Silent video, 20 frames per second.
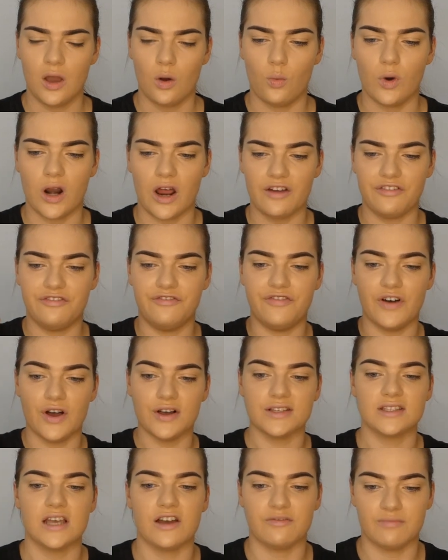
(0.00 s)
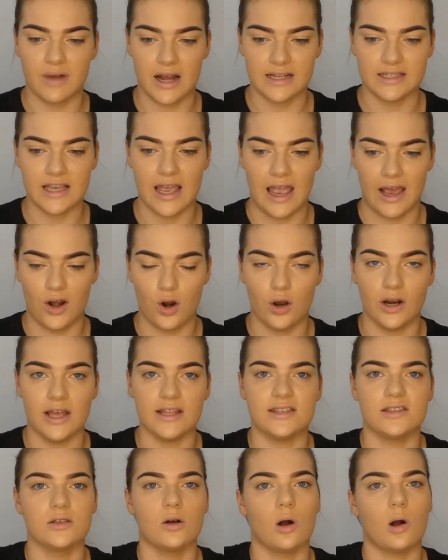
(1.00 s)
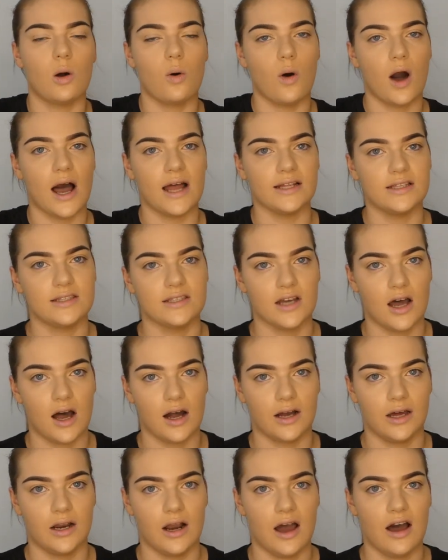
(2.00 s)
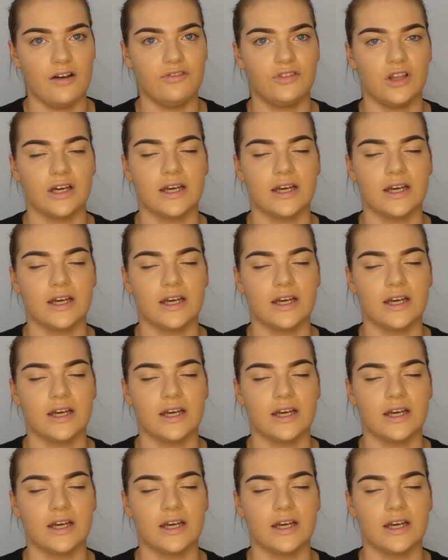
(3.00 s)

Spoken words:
when I first have my tan on, it's not quite dark enough.